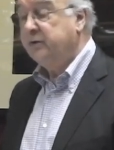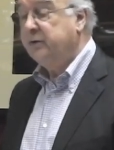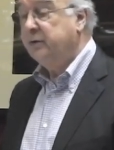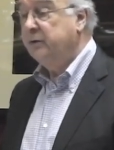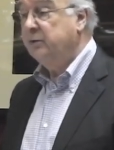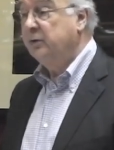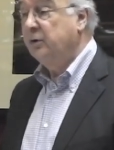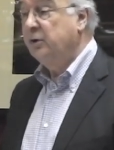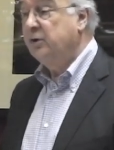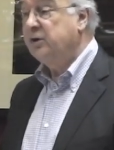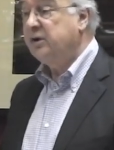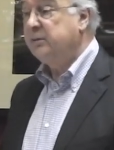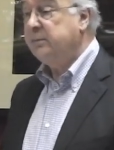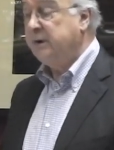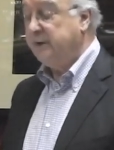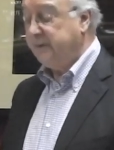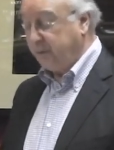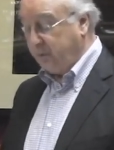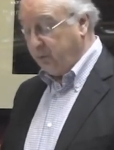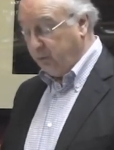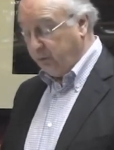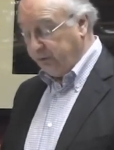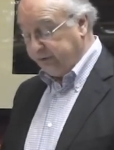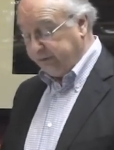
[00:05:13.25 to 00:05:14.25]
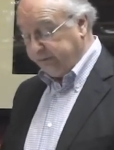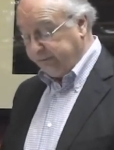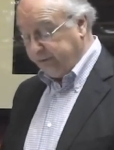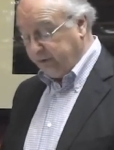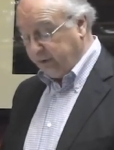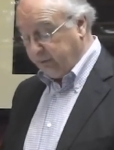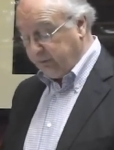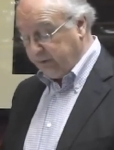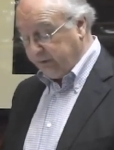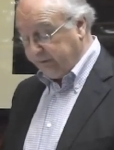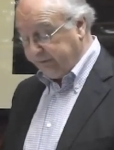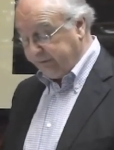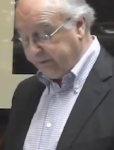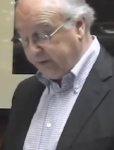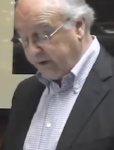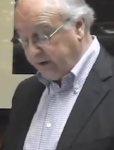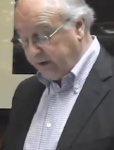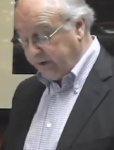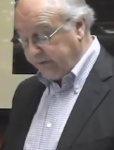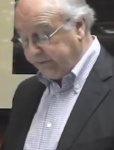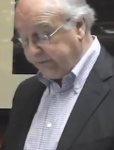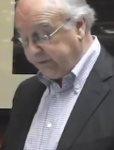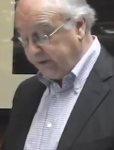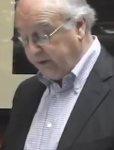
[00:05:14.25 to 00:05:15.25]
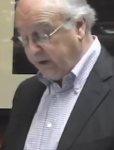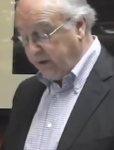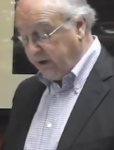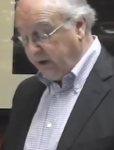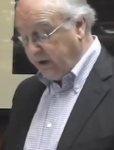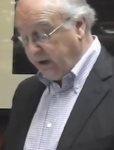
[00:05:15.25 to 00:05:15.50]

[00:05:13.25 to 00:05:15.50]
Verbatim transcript: learn about the course of human affairs.